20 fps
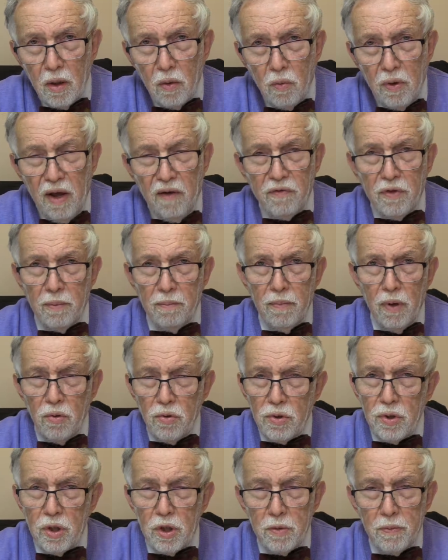We have the
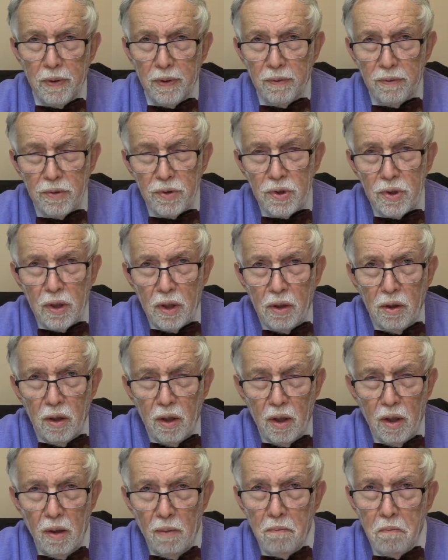most experience in
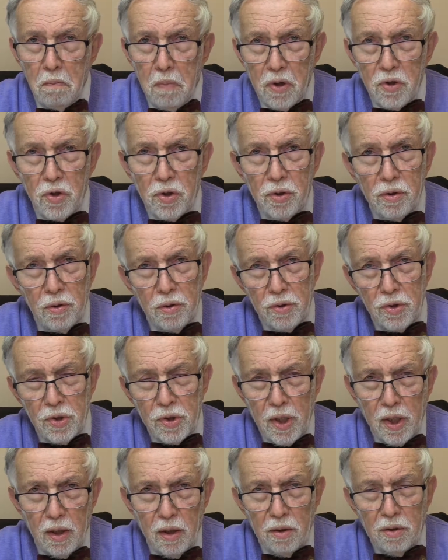the
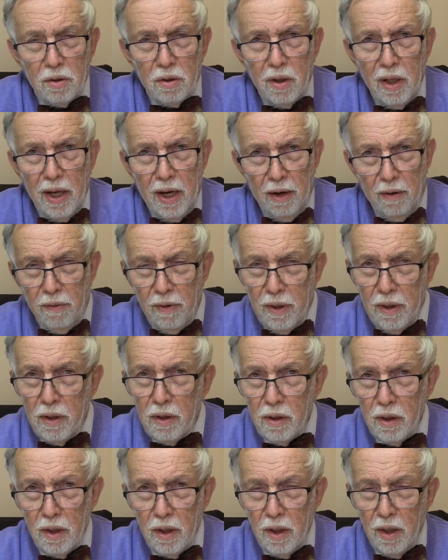musculoskeletal area,